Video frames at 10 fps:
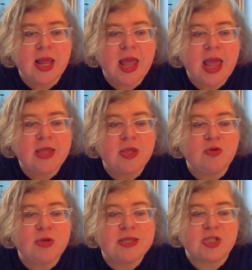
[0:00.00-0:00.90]
and
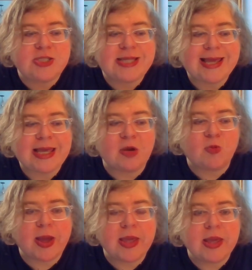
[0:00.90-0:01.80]
you either take it
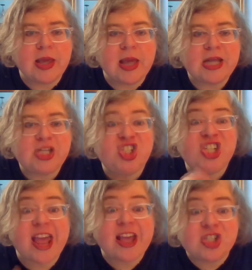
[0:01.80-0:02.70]
away,
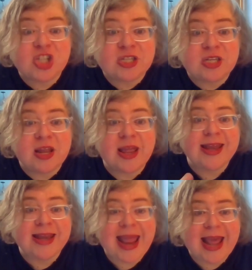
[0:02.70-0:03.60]
change it,
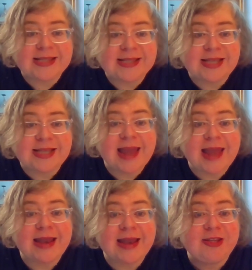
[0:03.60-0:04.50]
enhance it, and
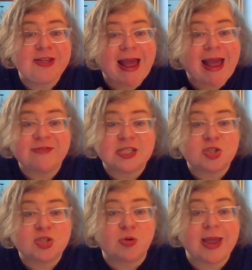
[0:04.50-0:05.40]
it drives the
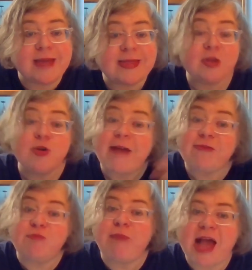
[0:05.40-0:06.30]
story. And then you have
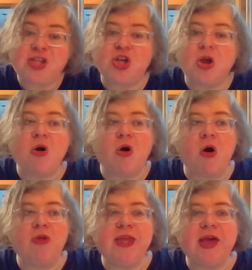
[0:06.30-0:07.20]
to match
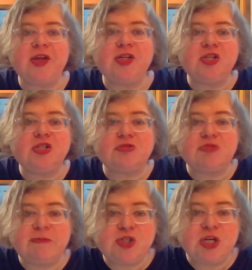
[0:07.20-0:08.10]
all the other
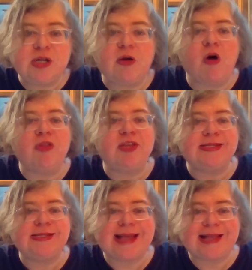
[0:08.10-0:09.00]
description, all the
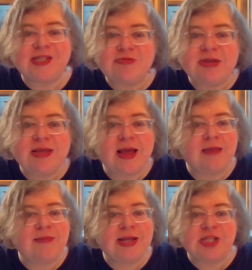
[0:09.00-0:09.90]
sensory
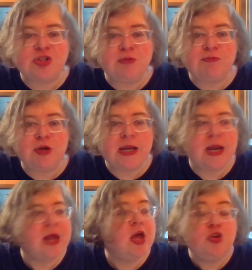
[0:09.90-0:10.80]
elements that you put
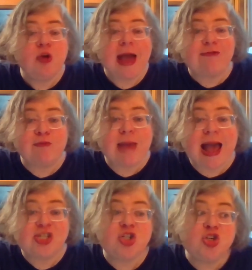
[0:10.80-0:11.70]
in. You have to
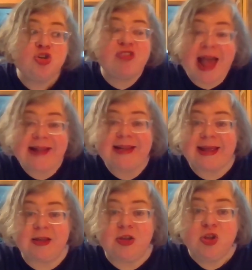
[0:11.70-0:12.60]
match it to that
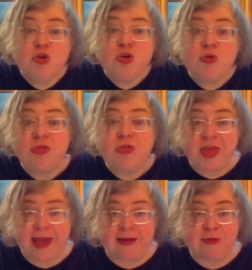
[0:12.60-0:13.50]
new
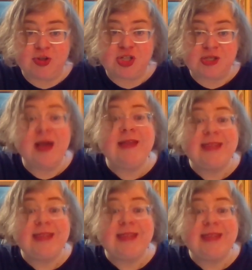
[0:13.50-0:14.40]
thing, which is
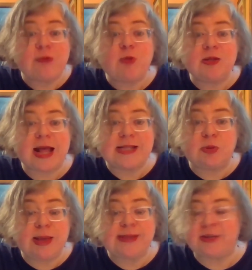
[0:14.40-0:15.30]
that what that's what
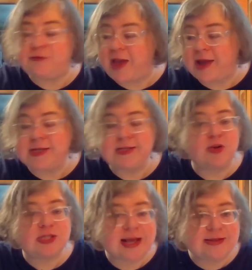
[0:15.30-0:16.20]
makes it fantasy or
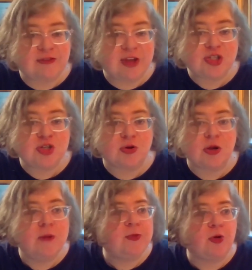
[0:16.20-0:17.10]
science fiction or
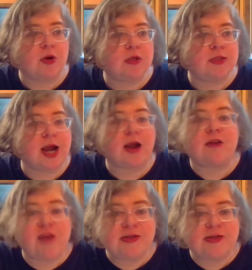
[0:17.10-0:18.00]
or dark
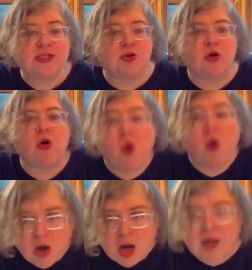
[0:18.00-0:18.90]
fantasy or
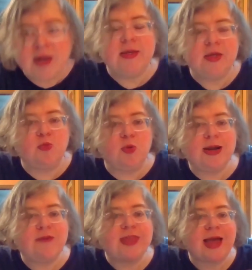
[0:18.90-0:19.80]
horror, you know,
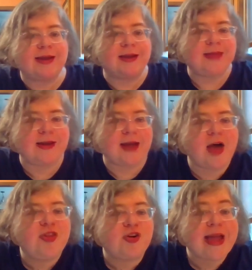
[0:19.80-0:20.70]
whatever that that
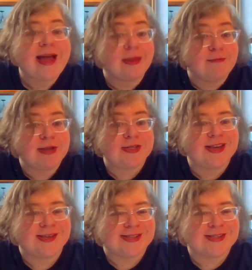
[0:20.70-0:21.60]
other element
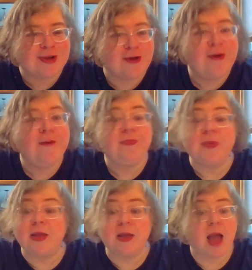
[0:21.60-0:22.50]
is. So
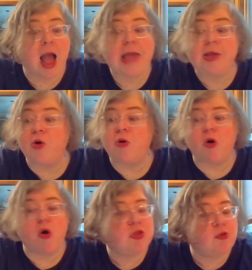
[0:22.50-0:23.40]
I go
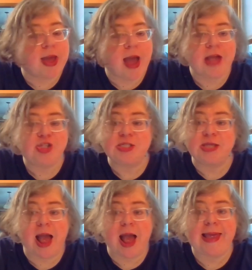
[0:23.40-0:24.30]
all the way. I
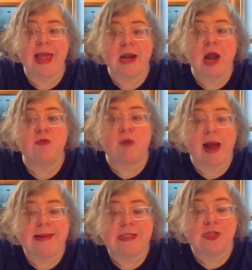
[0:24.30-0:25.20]
just I cannot
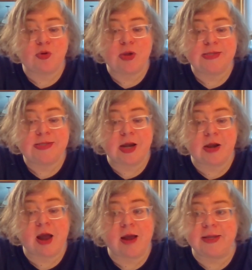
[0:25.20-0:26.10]
write stories that are
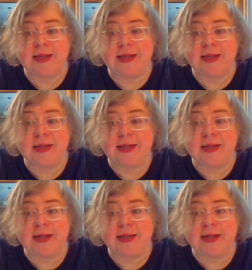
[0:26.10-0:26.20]
not